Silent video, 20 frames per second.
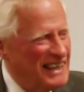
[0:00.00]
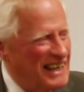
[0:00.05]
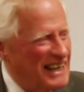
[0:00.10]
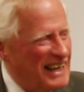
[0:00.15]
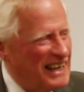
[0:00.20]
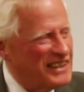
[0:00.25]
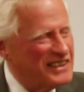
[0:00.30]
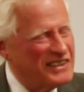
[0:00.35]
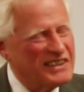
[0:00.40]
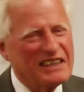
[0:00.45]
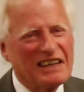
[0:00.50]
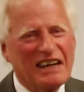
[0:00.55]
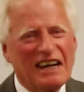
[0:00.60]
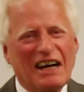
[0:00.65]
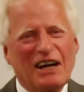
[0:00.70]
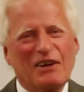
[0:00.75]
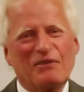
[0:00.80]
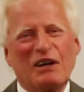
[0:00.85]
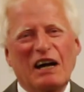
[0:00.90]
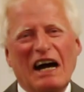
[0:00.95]
and
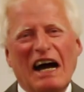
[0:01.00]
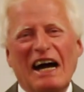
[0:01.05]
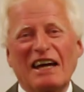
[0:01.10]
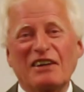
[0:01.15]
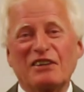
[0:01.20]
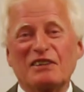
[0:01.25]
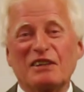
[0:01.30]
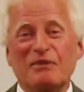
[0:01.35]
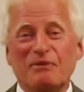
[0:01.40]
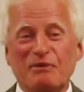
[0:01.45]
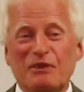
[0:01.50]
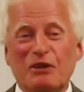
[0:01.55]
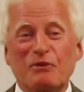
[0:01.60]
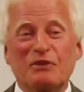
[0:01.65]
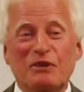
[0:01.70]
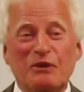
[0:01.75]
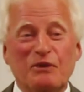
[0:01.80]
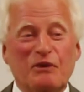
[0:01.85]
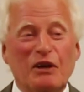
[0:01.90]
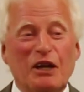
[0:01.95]
I had the
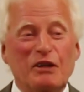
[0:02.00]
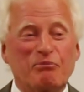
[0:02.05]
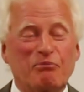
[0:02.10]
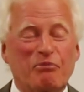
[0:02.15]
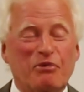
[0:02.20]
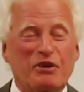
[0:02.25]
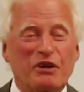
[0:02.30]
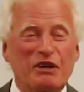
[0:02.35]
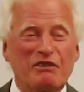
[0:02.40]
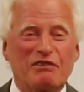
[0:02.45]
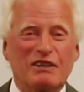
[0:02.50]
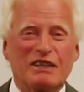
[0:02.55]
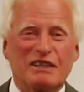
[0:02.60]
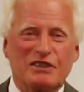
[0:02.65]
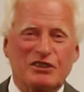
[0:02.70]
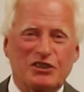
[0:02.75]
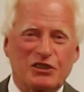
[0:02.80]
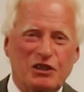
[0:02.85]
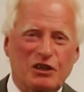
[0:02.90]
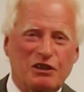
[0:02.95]
great
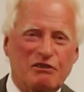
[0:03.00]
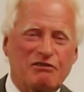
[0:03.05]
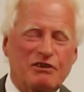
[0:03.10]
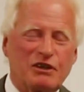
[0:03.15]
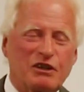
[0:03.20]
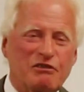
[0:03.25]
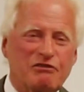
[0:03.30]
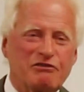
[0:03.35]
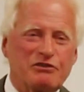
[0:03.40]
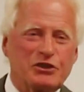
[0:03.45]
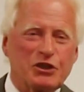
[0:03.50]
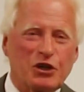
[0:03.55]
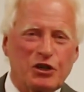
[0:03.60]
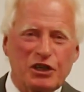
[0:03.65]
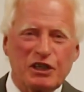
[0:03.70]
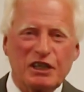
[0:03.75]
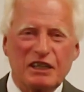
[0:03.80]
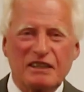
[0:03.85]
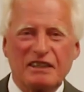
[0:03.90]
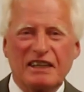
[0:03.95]
privilege of, of
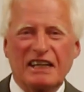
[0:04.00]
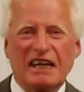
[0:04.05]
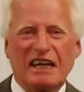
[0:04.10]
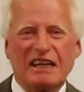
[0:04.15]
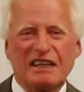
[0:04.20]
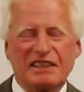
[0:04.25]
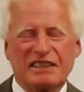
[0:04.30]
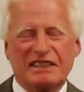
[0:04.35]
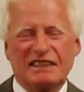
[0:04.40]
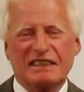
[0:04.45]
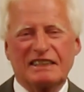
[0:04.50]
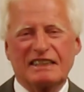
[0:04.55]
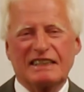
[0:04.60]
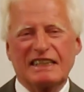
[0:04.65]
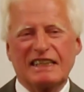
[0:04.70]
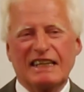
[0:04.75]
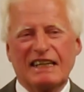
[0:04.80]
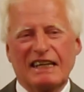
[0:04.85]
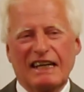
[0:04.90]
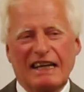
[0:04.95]
joining the
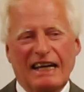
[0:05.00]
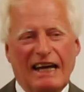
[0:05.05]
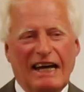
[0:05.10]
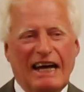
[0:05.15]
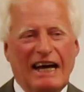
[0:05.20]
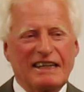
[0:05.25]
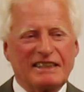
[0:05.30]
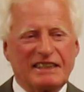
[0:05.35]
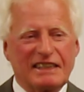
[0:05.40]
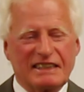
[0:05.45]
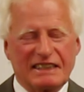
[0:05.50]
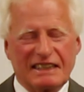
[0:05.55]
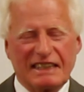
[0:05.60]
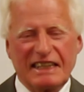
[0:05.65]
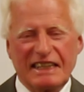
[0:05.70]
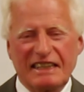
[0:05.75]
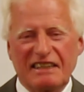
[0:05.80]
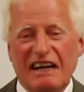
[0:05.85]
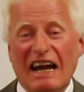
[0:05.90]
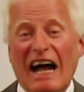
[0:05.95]
AECC as its
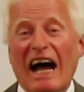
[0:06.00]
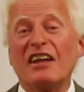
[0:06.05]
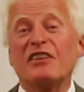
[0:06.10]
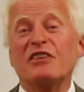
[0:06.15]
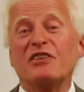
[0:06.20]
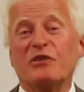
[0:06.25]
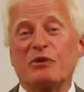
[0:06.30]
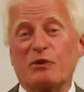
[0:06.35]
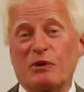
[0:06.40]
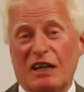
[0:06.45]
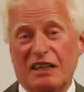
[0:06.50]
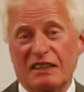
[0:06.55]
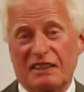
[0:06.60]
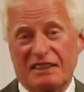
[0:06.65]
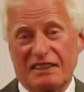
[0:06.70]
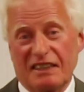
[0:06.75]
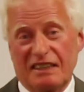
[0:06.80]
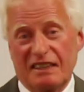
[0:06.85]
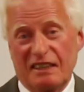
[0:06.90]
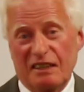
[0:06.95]
leader at the
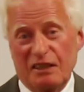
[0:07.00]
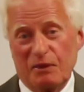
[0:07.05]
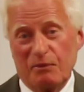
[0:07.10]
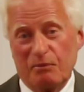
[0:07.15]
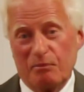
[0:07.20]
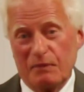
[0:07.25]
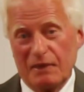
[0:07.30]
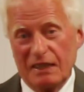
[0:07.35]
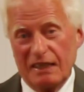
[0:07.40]
right time.